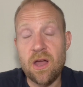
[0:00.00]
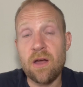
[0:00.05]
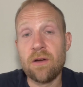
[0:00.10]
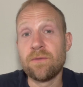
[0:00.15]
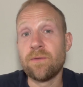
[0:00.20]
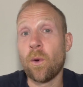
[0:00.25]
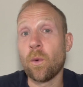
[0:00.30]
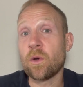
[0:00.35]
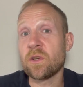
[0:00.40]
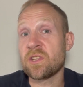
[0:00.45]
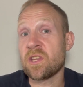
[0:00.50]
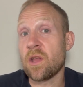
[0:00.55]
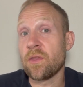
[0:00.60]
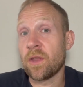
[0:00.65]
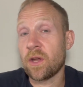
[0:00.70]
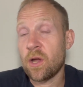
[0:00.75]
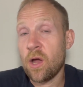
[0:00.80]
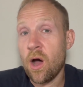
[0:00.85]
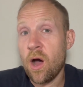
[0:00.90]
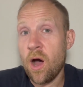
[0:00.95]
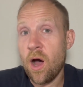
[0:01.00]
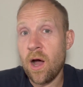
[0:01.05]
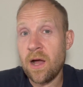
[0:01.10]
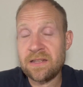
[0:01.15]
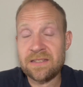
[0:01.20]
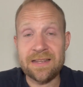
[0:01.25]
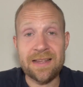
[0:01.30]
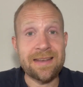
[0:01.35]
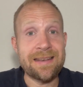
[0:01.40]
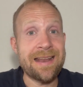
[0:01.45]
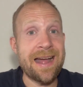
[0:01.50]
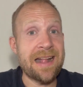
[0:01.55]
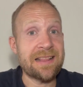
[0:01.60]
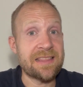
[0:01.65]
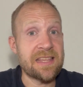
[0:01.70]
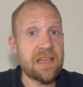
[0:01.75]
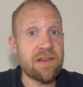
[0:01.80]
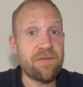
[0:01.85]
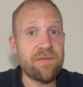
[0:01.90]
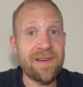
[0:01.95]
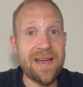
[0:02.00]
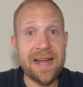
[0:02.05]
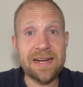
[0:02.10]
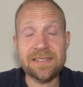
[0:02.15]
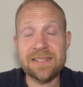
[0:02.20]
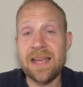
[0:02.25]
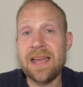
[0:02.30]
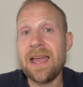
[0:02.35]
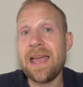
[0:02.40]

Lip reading: Focus on the cause, not the effect,